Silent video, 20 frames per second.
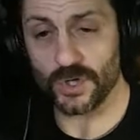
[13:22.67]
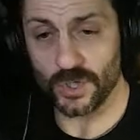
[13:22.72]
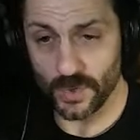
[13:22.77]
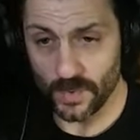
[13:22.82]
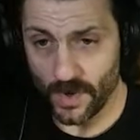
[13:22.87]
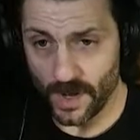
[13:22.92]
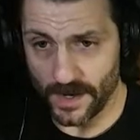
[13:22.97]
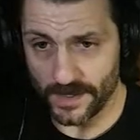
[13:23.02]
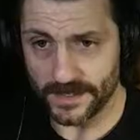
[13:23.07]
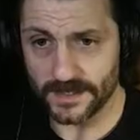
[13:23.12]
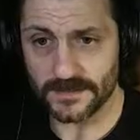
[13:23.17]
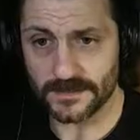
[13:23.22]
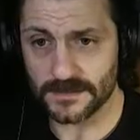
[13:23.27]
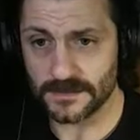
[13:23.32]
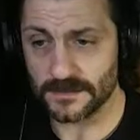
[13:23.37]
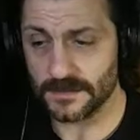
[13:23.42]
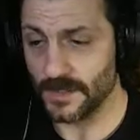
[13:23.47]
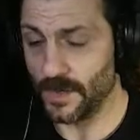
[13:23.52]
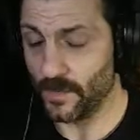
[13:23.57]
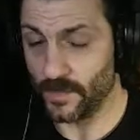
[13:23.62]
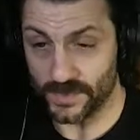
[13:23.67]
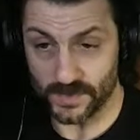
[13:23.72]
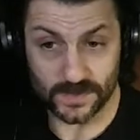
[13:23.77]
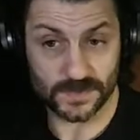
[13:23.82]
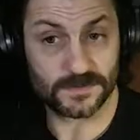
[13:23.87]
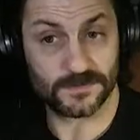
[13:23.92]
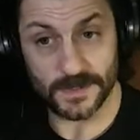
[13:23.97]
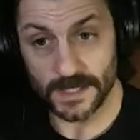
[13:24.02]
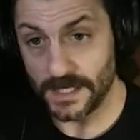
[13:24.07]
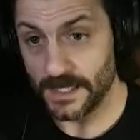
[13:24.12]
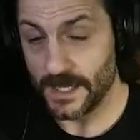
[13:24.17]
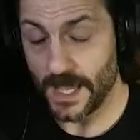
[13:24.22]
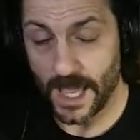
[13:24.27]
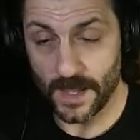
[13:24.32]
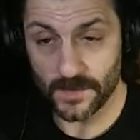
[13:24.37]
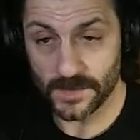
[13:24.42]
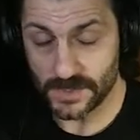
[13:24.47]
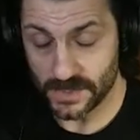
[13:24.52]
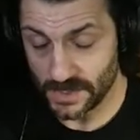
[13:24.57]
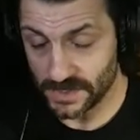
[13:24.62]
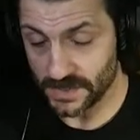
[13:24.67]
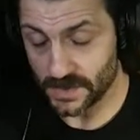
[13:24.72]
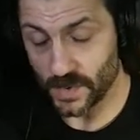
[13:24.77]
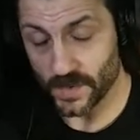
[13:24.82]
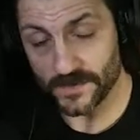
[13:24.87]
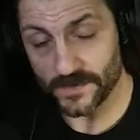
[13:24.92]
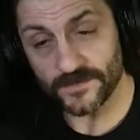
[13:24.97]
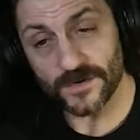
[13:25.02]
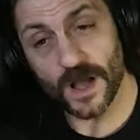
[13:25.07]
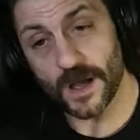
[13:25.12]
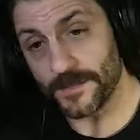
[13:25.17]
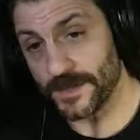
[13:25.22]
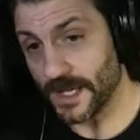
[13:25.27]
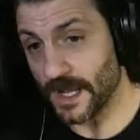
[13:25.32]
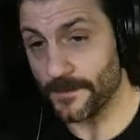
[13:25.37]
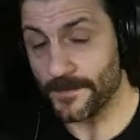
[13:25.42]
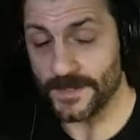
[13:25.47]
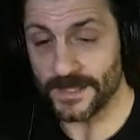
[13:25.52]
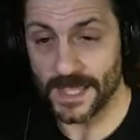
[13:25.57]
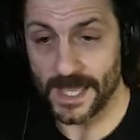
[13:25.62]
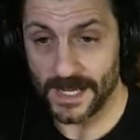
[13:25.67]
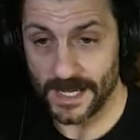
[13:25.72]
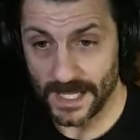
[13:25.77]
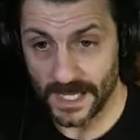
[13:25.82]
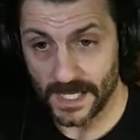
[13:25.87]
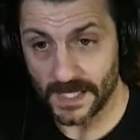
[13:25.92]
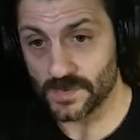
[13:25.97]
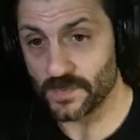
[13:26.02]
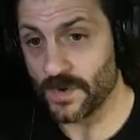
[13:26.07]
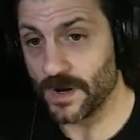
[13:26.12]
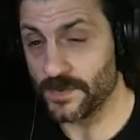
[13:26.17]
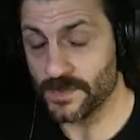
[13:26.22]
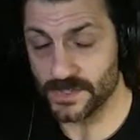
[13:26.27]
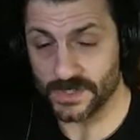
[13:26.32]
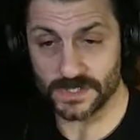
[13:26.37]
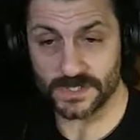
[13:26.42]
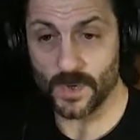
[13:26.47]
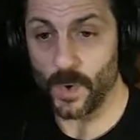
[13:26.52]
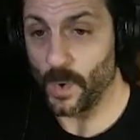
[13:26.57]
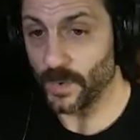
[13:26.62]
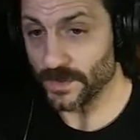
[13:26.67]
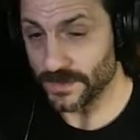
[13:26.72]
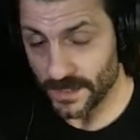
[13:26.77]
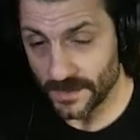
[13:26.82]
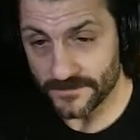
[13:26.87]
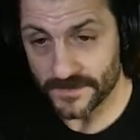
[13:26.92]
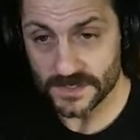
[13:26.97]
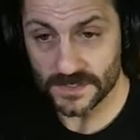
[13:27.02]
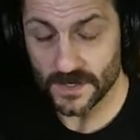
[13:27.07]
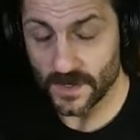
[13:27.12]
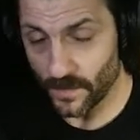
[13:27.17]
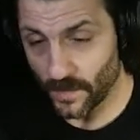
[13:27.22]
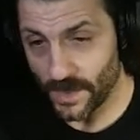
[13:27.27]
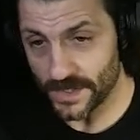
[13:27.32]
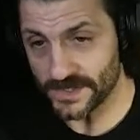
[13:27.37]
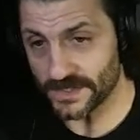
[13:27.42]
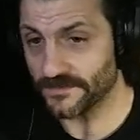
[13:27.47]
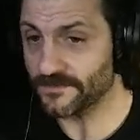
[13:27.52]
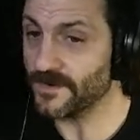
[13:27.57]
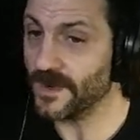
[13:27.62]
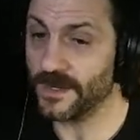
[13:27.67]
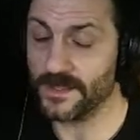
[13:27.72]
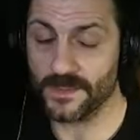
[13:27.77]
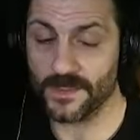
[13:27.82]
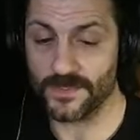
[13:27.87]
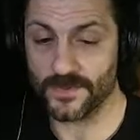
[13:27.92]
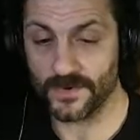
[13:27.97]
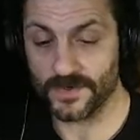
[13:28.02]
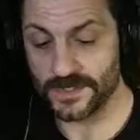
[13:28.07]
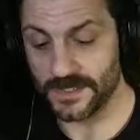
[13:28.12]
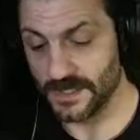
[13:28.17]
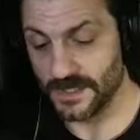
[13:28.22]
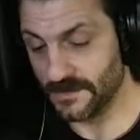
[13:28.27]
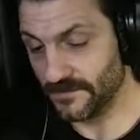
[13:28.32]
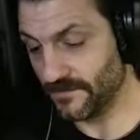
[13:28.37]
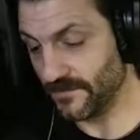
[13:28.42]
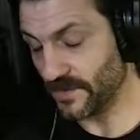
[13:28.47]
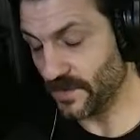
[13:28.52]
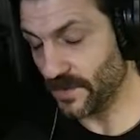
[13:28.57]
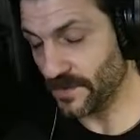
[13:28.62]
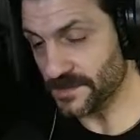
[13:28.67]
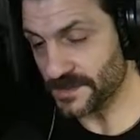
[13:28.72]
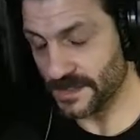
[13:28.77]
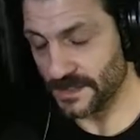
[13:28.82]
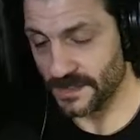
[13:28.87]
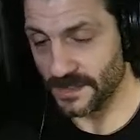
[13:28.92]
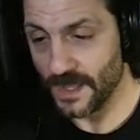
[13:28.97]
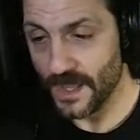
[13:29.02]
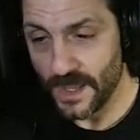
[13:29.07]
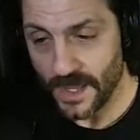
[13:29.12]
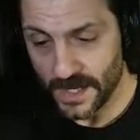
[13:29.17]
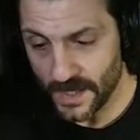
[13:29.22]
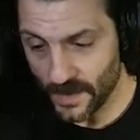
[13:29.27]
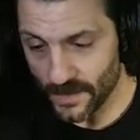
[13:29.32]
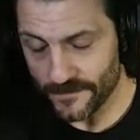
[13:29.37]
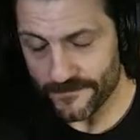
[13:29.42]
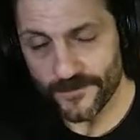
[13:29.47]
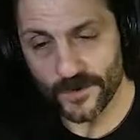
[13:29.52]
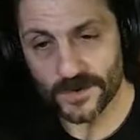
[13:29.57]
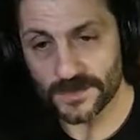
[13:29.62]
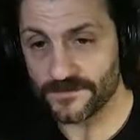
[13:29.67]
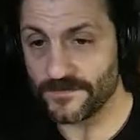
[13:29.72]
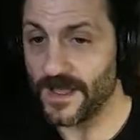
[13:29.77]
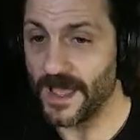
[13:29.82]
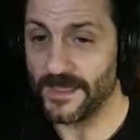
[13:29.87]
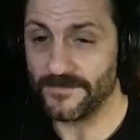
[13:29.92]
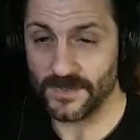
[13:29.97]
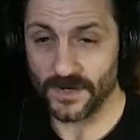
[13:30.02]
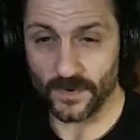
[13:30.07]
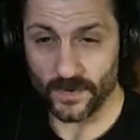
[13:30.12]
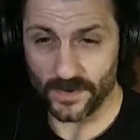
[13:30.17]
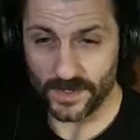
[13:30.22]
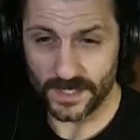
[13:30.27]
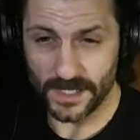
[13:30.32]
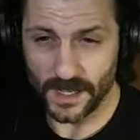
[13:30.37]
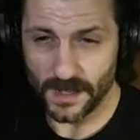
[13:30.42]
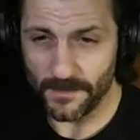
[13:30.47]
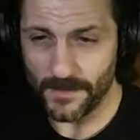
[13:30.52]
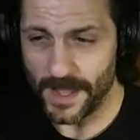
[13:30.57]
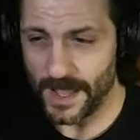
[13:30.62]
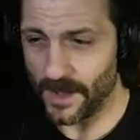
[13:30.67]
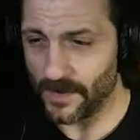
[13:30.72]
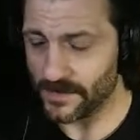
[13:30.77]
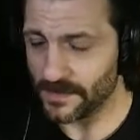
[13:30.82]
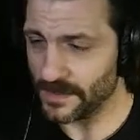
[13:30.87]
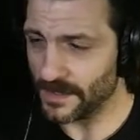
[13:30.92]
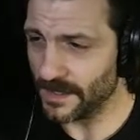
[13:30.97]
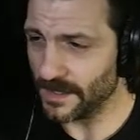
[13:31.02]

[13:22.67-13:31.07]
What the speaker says: a new audience, which was me. I was just sort of coming up at that age where I was just old enough to start watching Friday the 13th films. And, the first 5 had already come out.